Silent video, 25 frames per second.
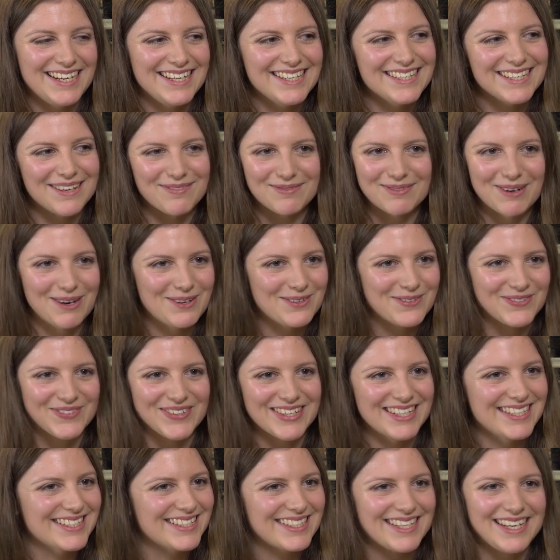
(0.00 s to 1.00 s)
sometimes
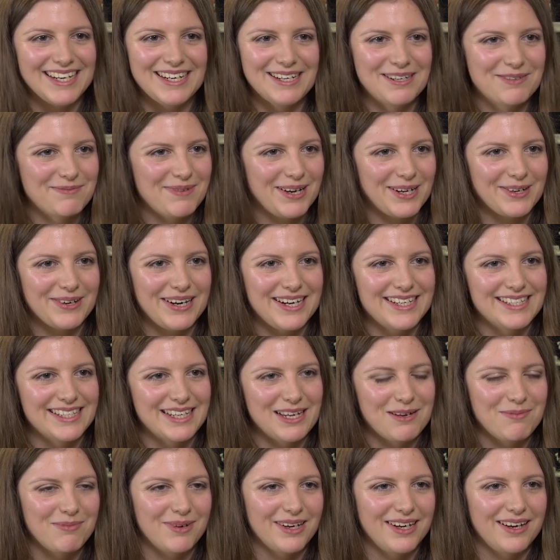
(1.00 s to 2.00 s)
feels a little bit
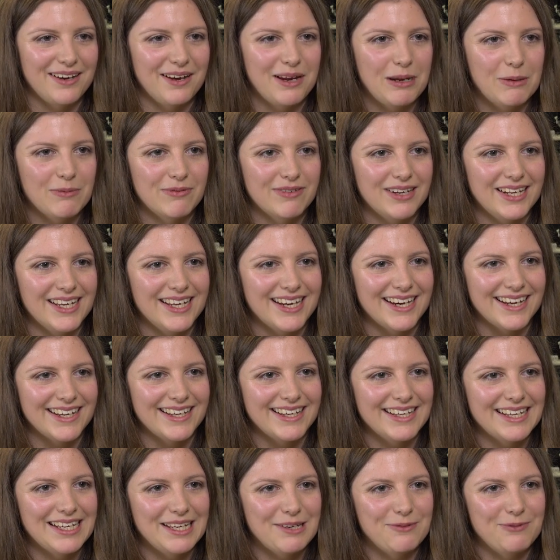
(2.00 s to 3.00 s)
crazy, but hopefully I
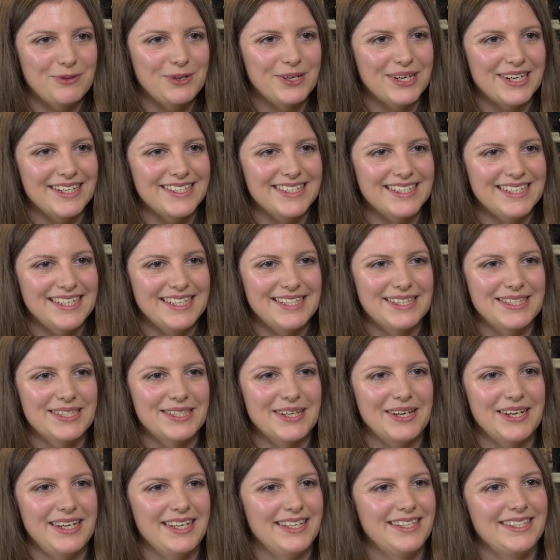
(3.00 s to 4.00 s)
can give you guys an
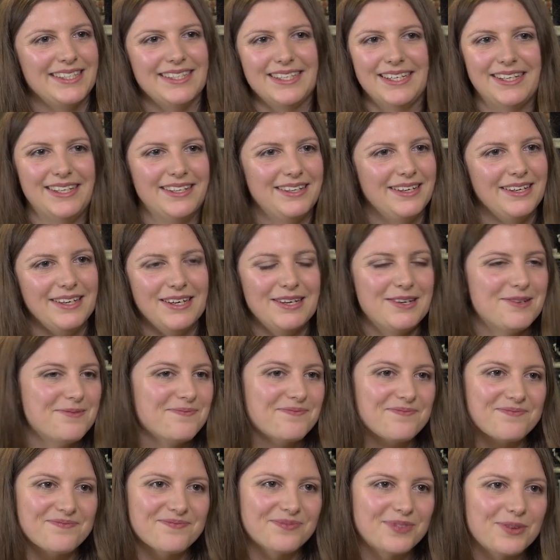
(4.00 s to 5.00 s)
insight into
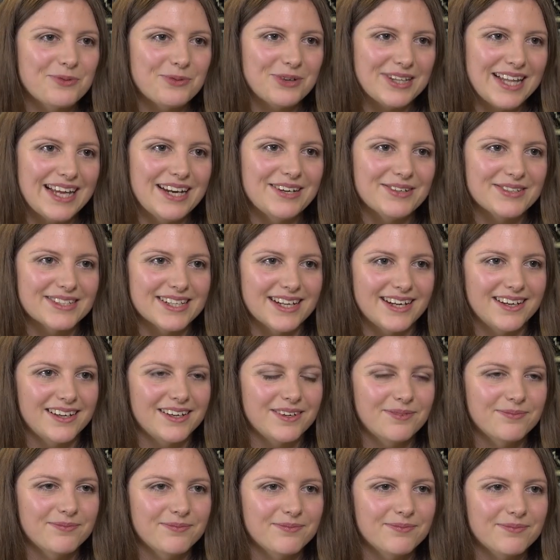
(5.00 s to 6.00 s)
what that looks
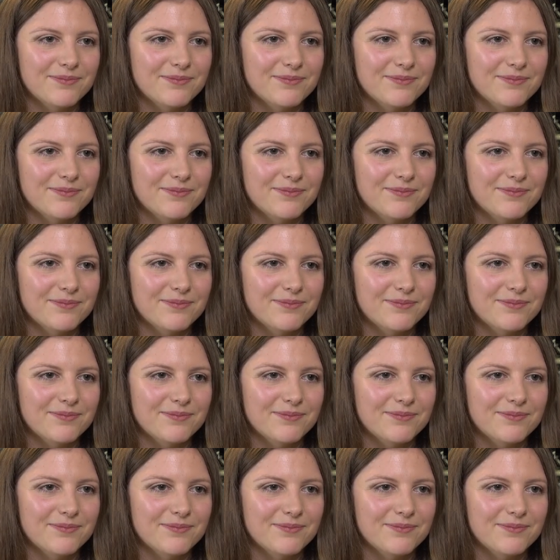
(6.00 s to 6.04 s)
like.